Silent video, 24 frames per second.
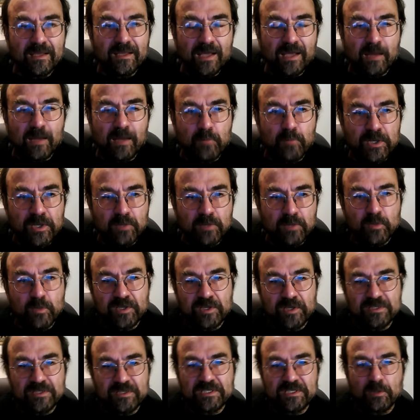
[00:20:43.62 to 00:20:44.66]
And we
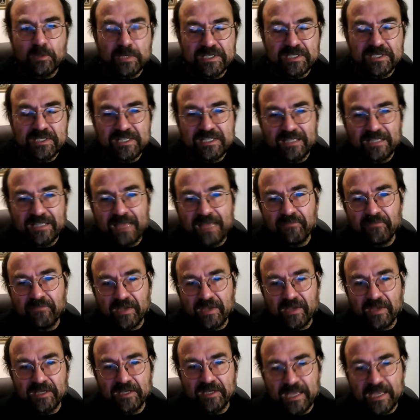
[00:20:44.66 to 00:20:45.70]
can still have that
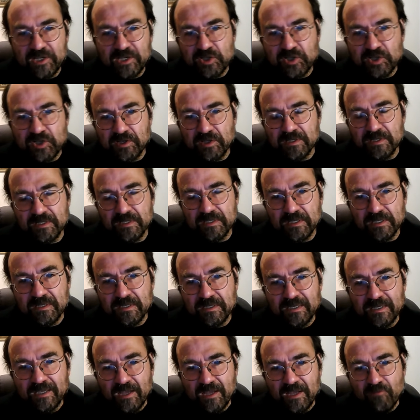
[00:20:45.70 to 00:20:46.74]
connection and
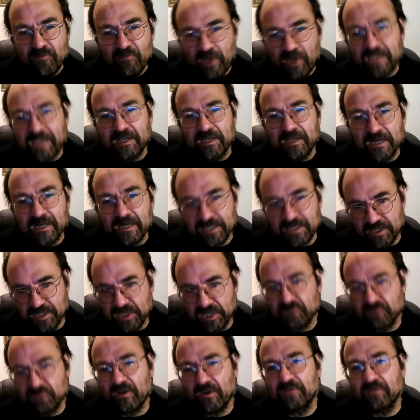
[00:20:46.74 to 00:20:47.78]
recognize the
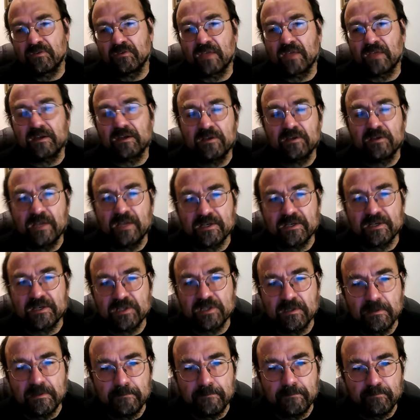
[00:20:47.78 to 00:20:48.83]
strength of that
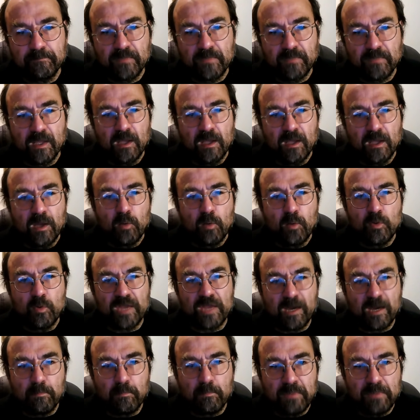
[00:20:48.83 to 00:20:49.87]
connection
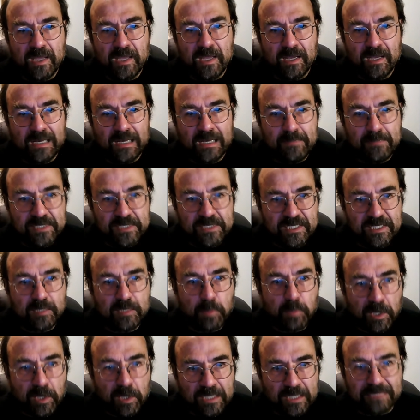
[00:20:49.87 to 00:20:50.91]
without being limited
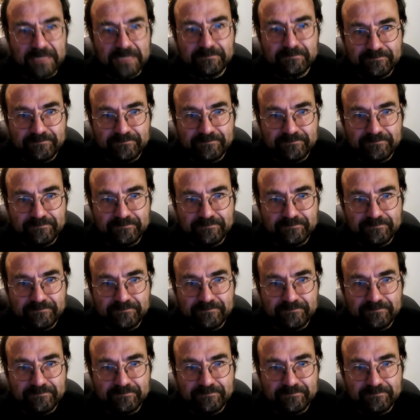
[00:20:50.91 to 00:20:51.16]
by it.